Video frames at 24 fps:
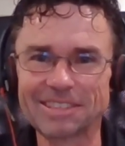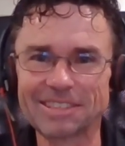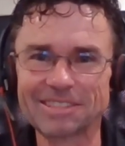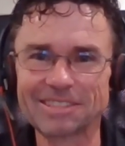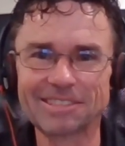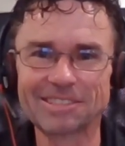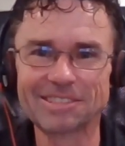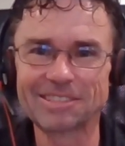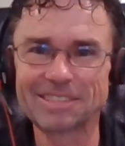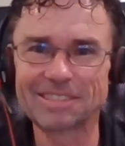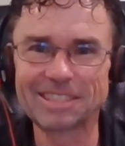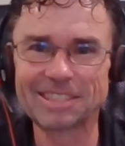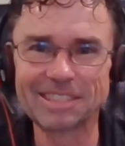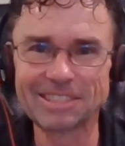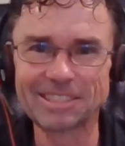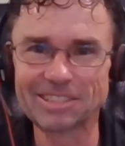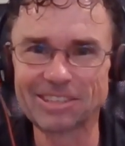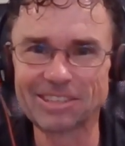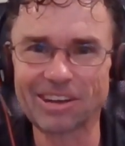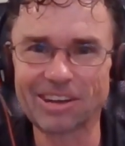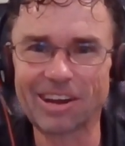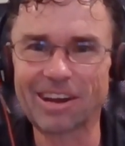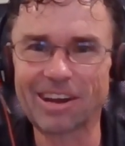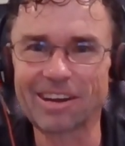Is
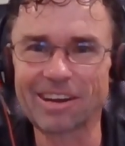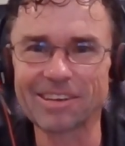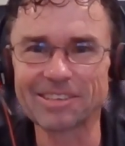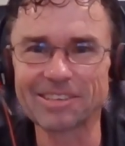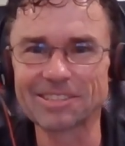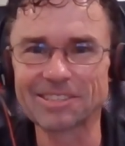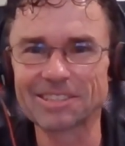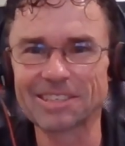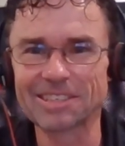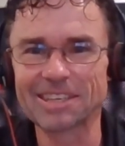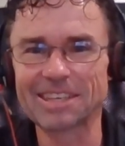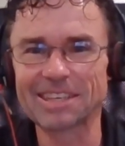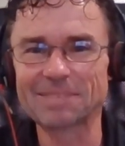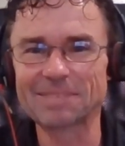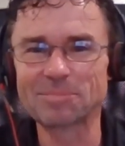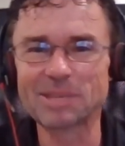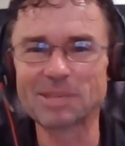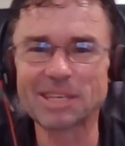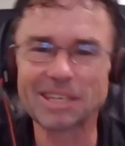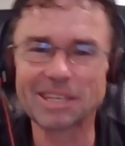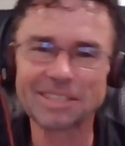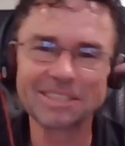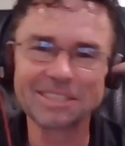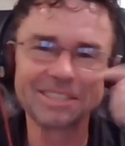these dogs
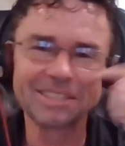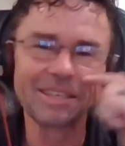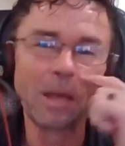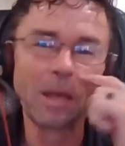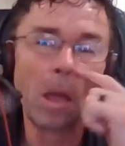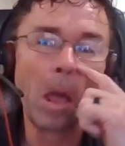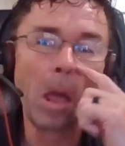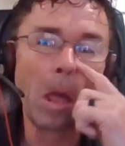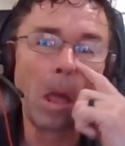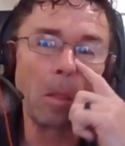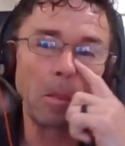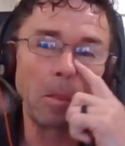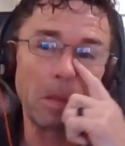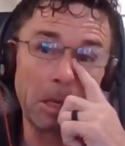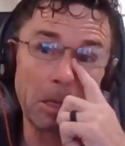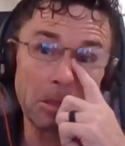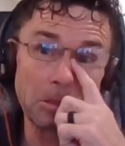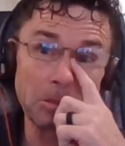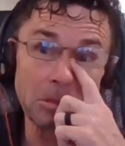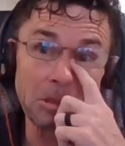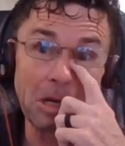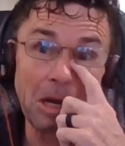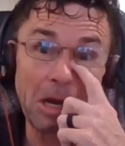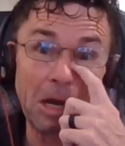because the
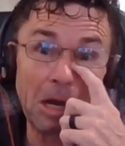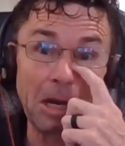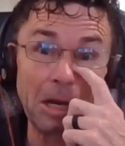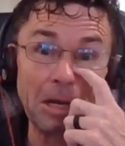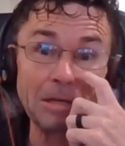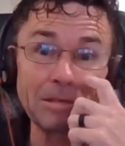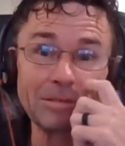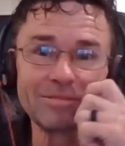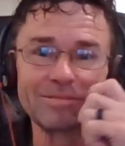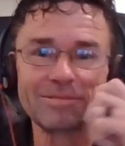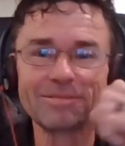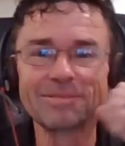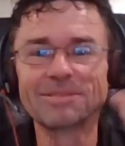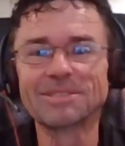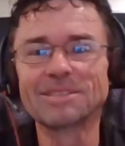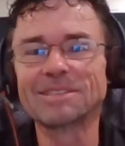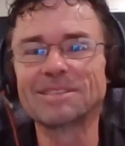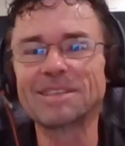kids are gone